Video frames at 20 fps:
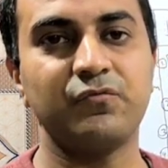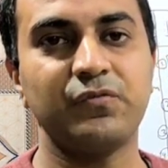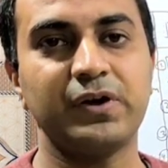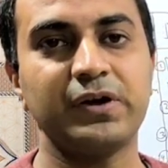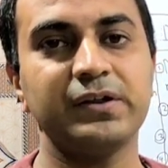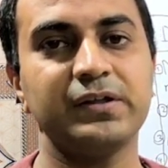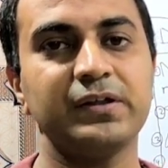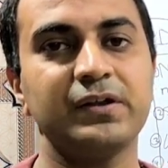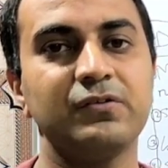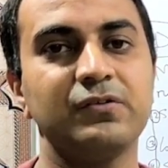
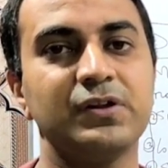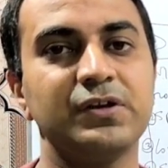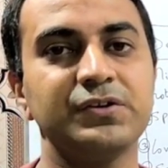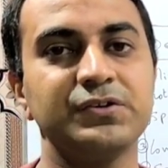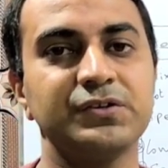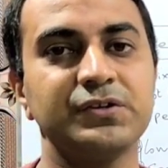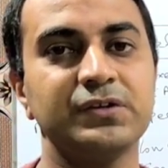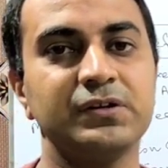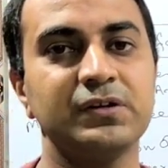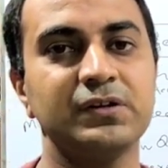wet
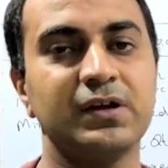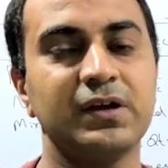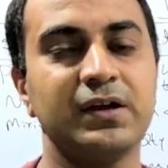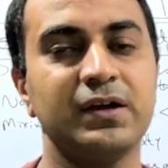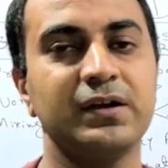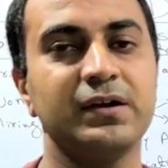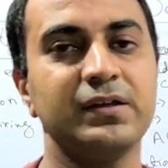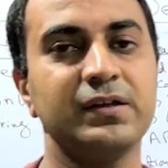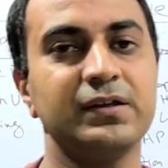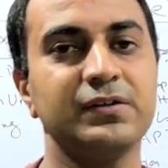granulation.
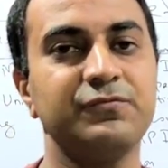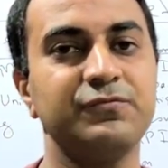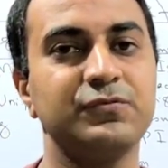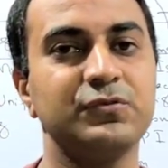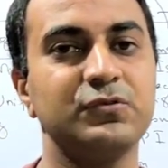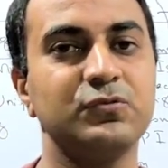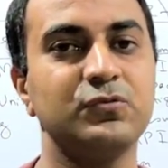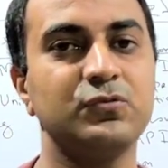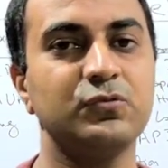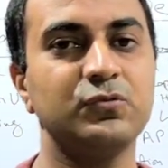And if
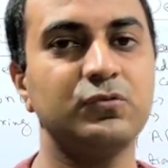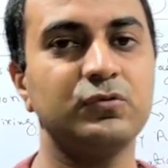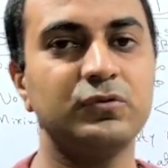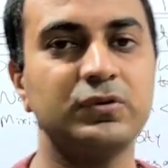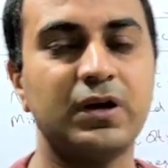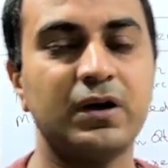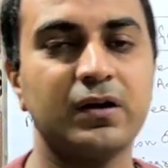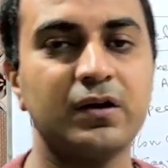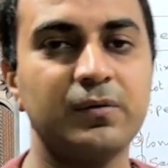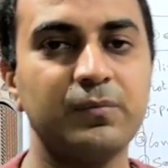
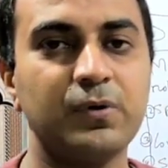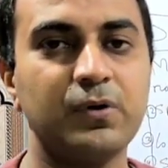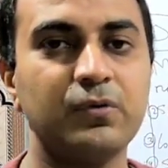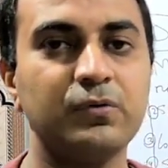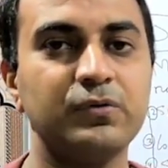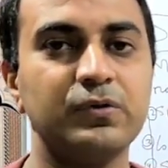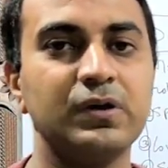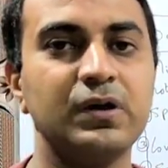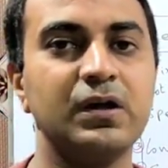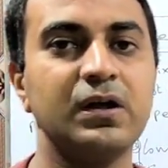you talk
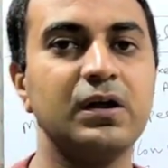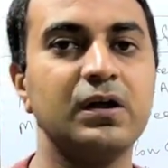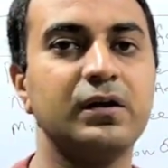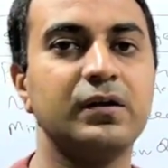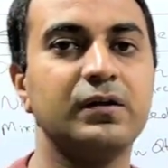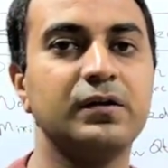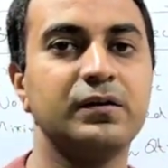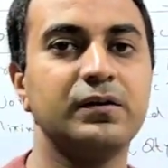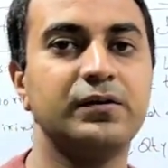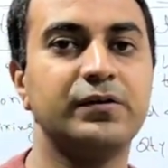about
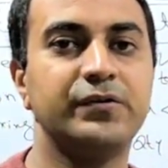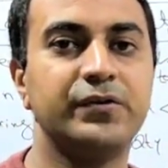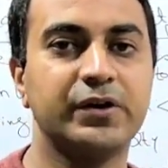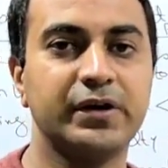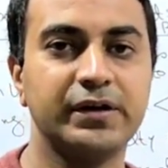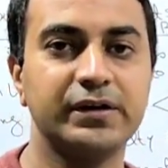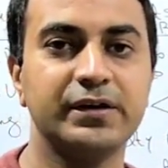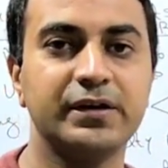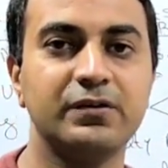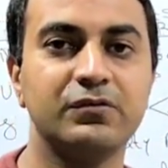
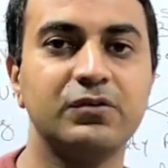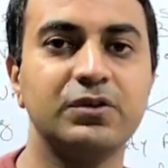dry